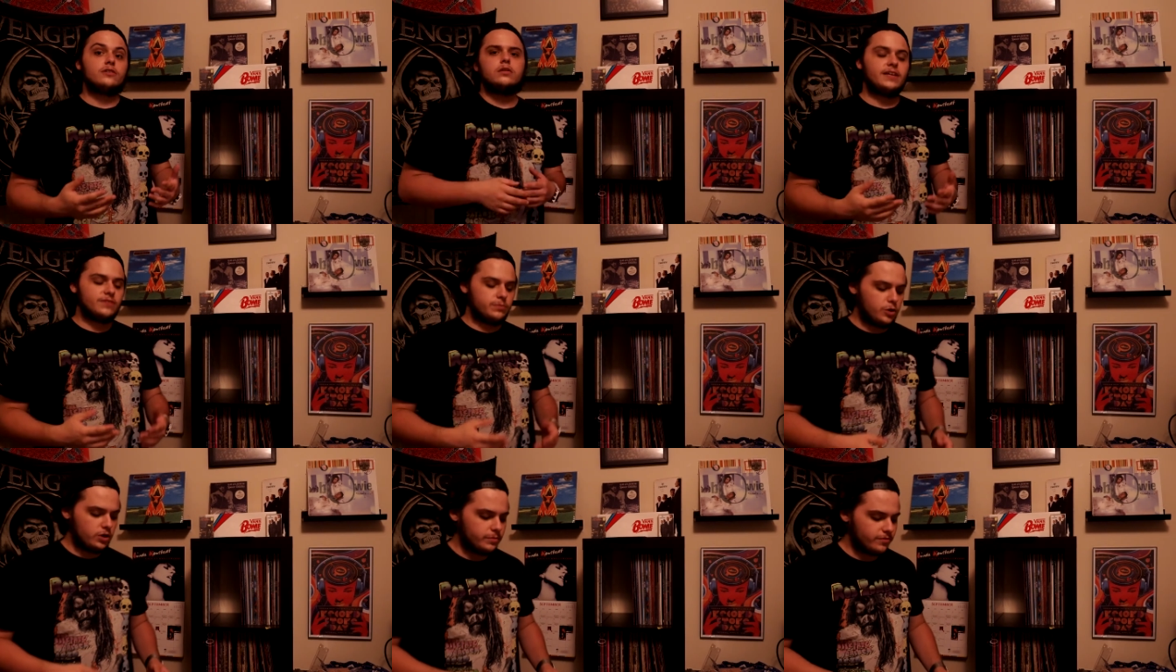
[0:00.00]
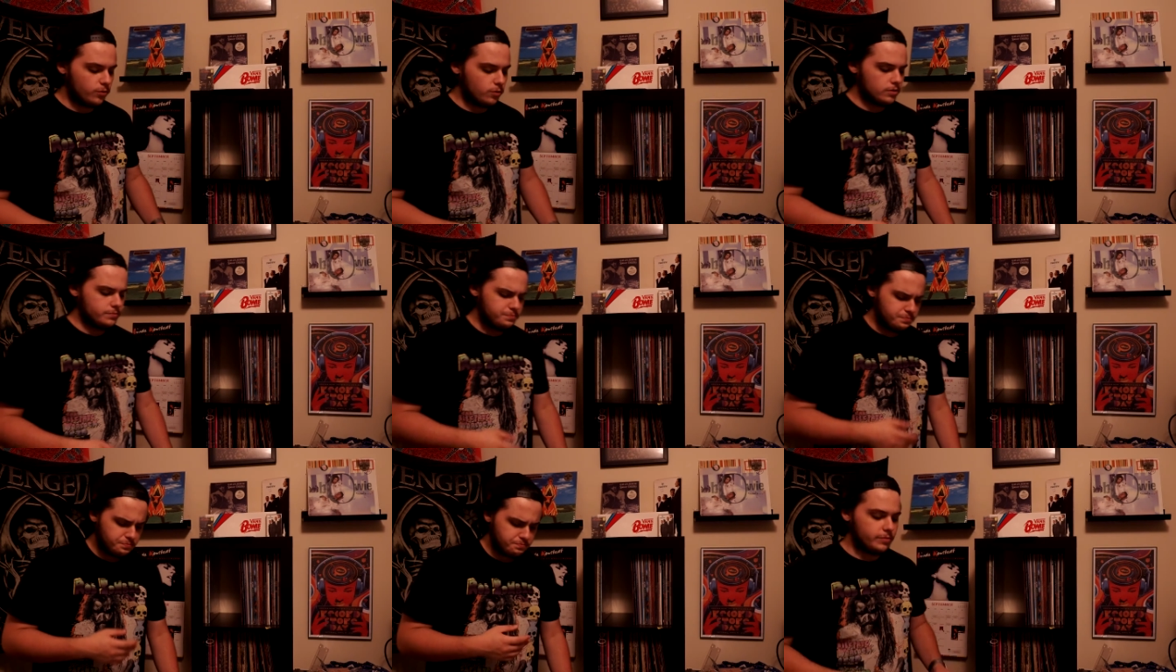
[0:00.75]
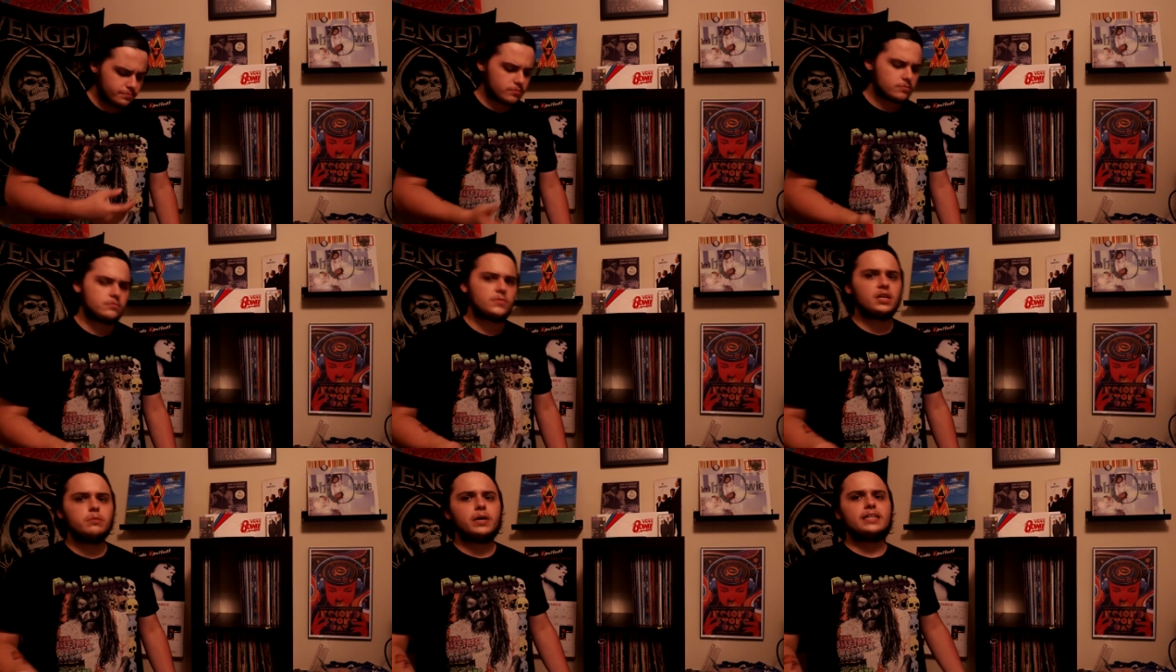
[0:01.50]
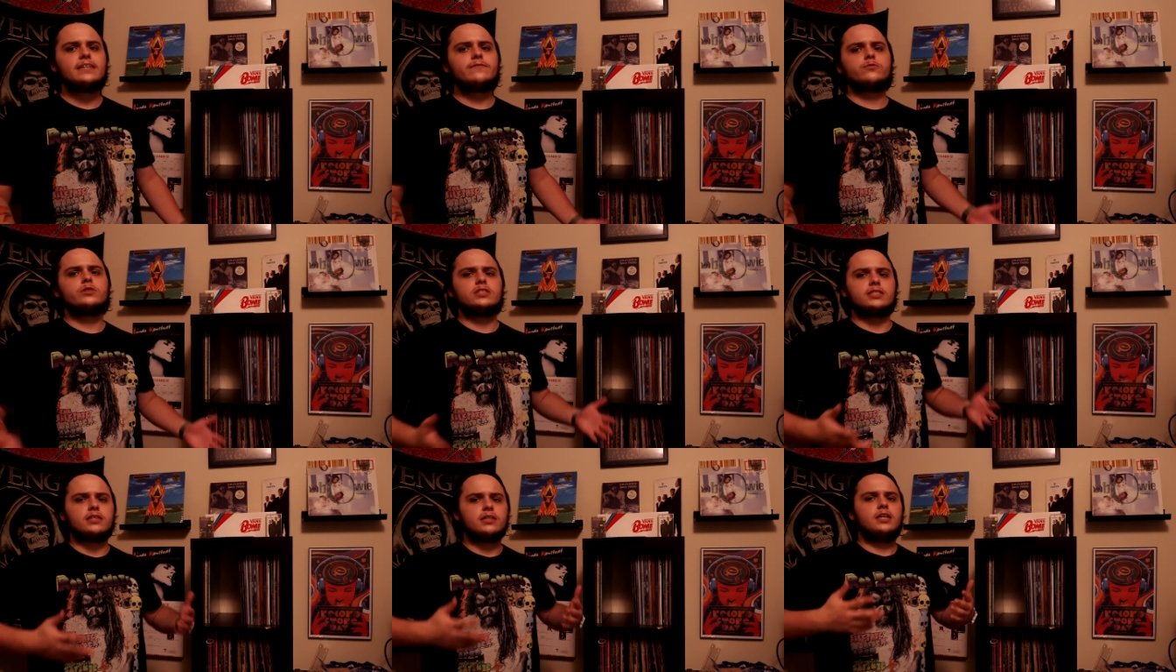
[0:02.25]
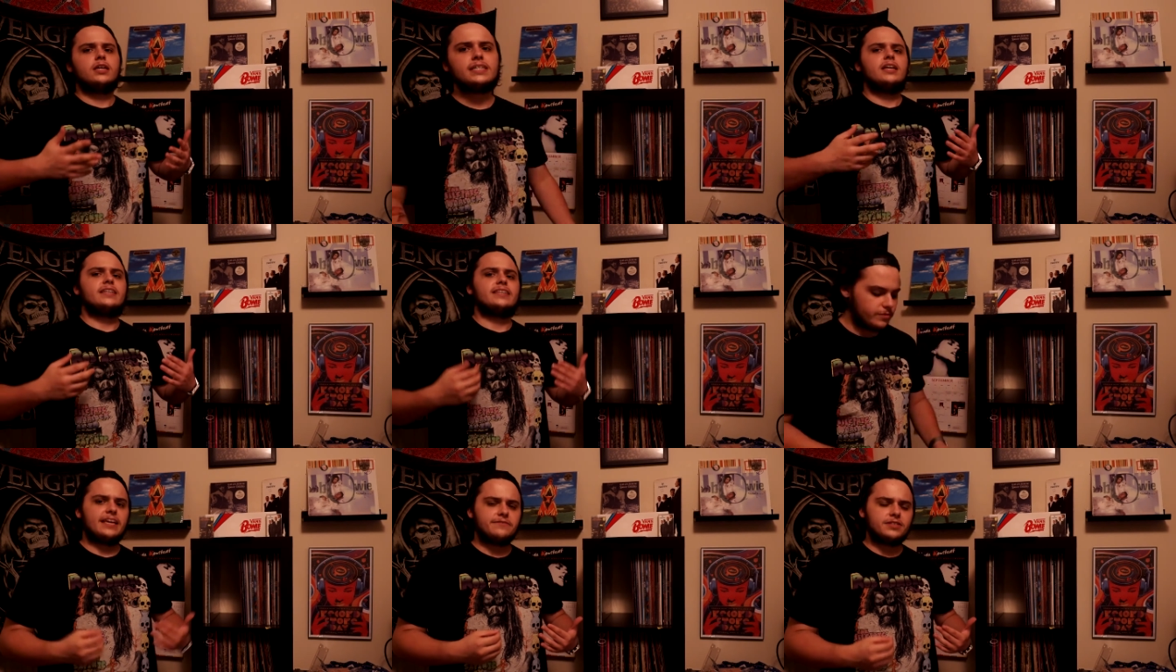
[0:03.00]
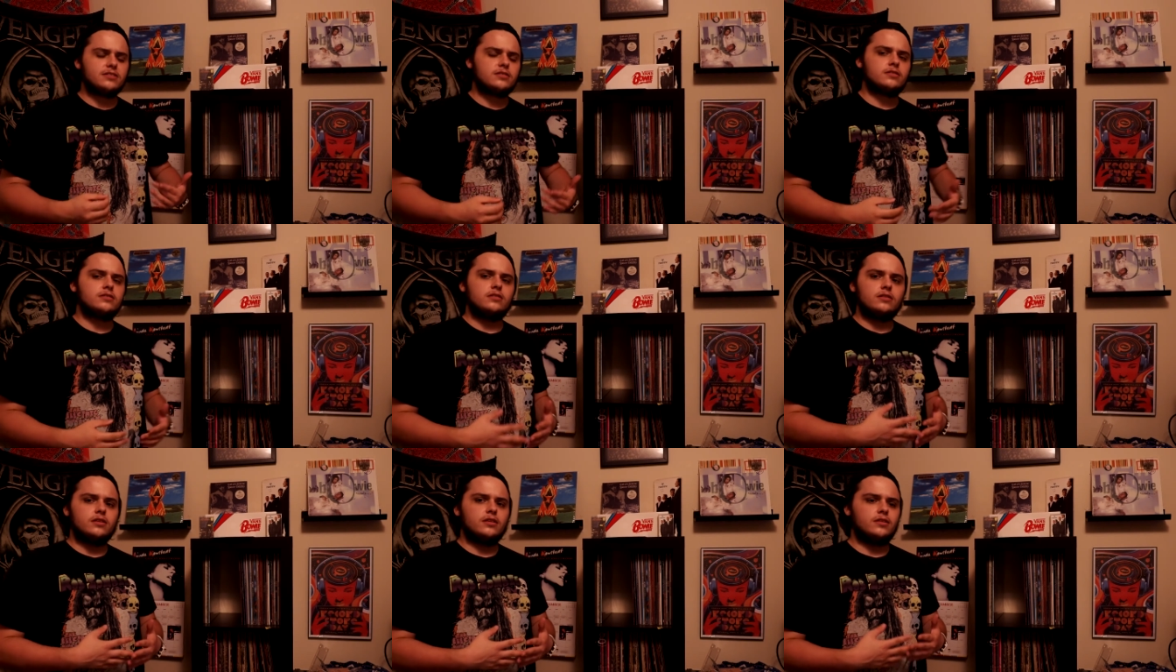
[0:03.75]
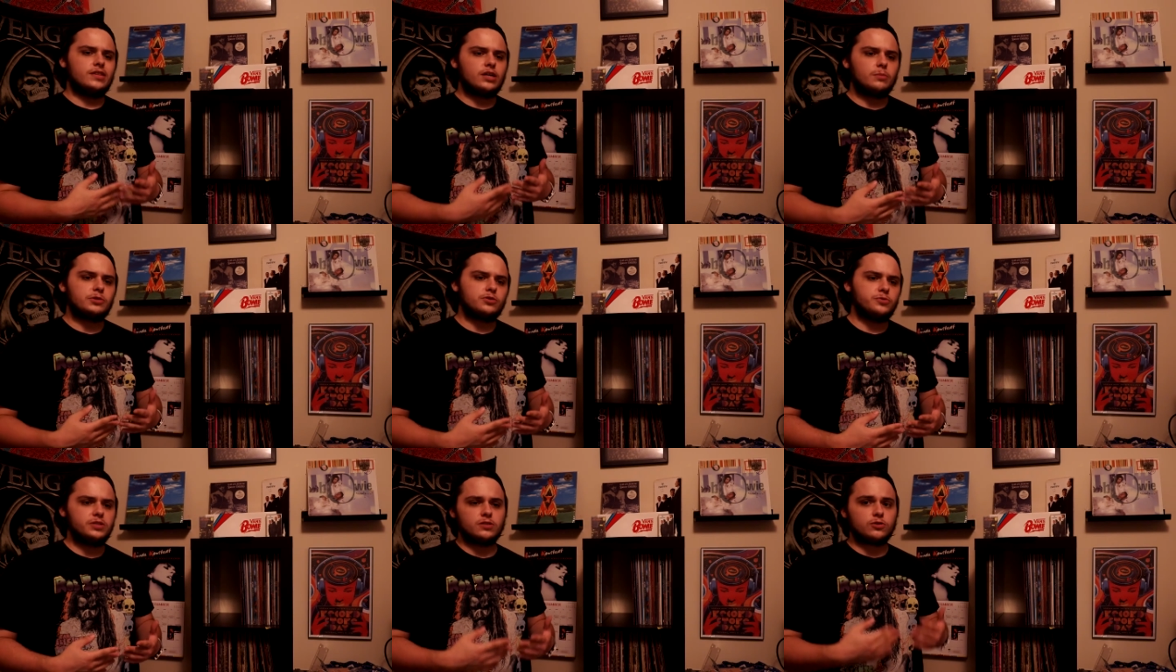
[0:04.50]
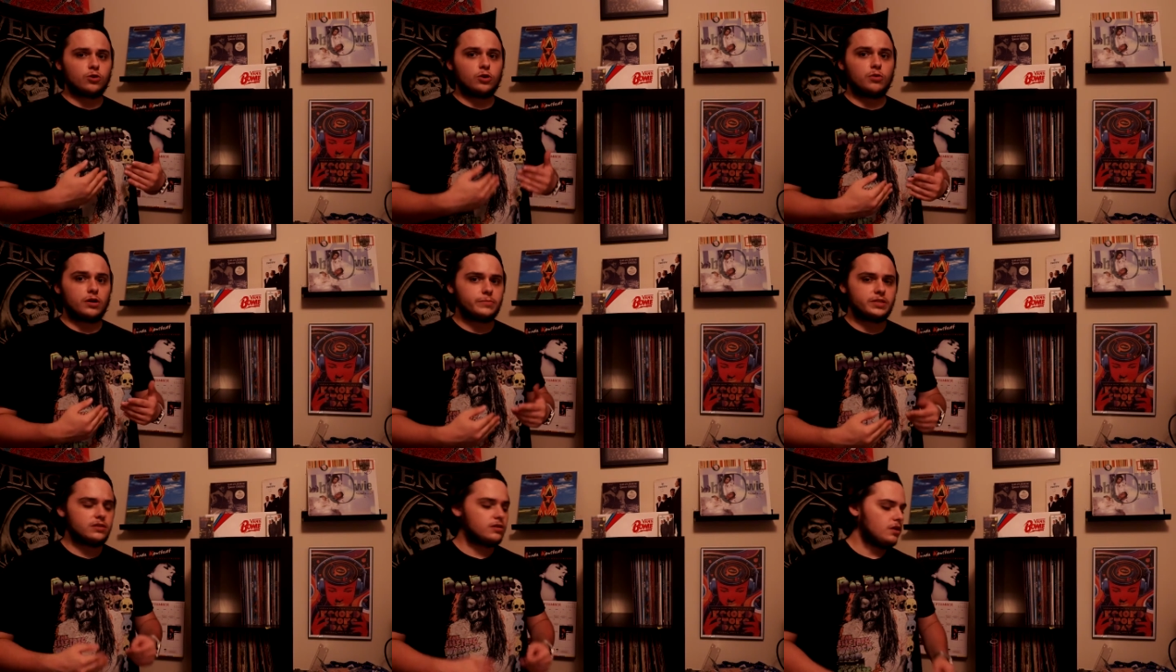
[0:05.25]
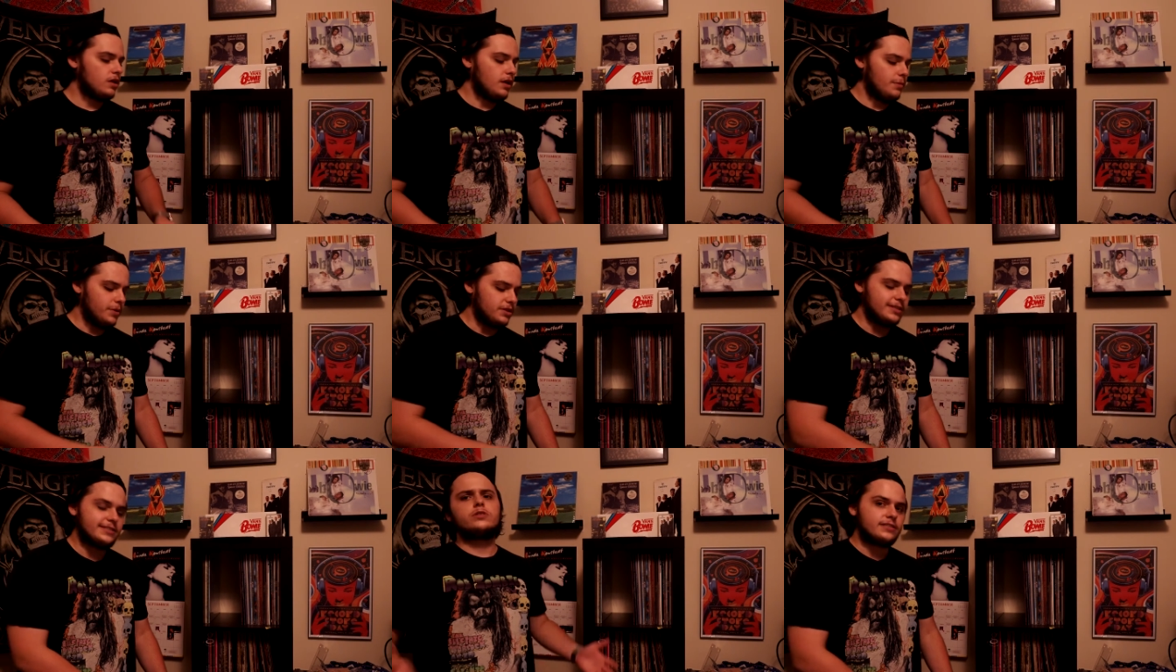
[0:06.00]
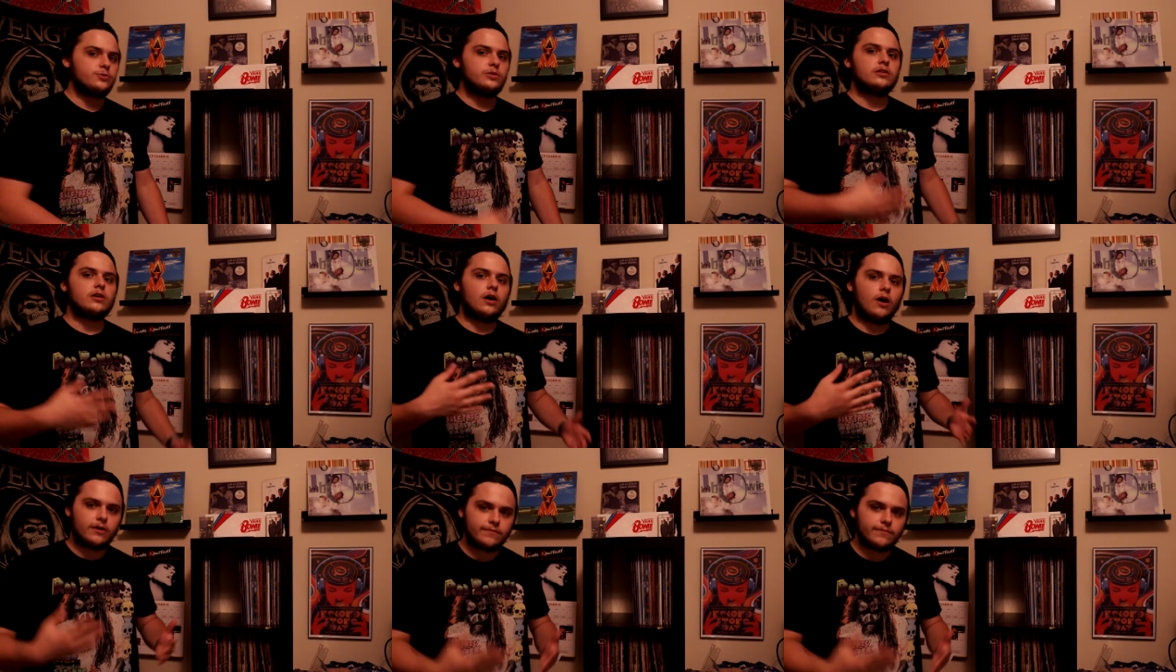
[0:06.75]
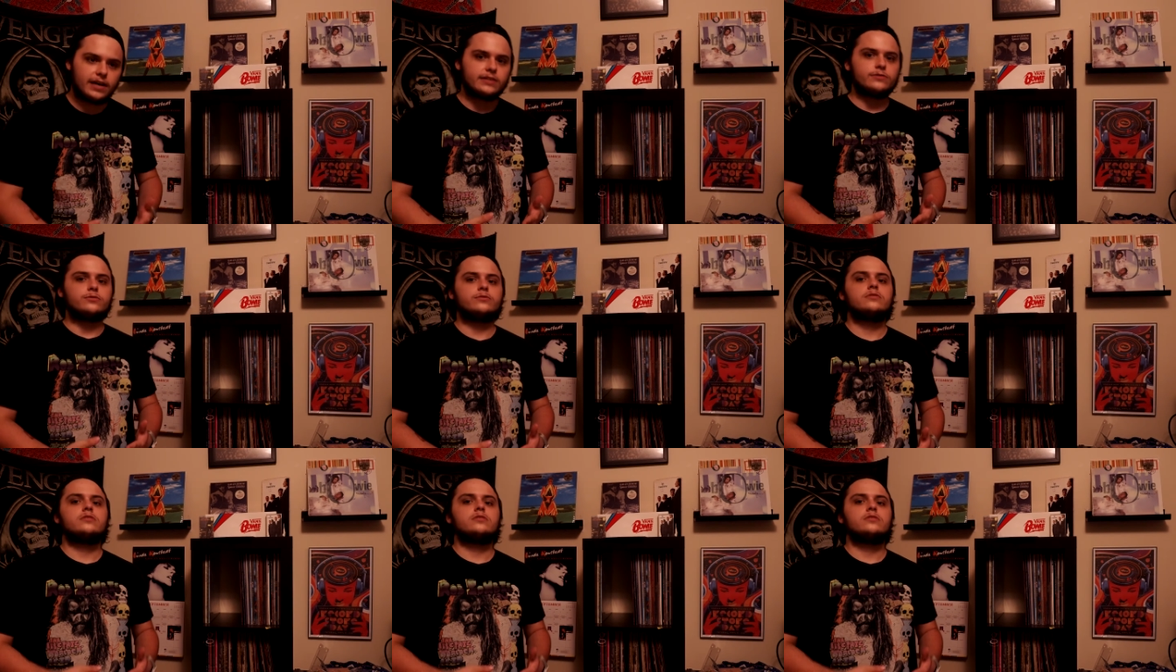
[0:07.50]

of David Bowie before, but I never really gave it the opportunity to grow on me. But listening to it on vinyl,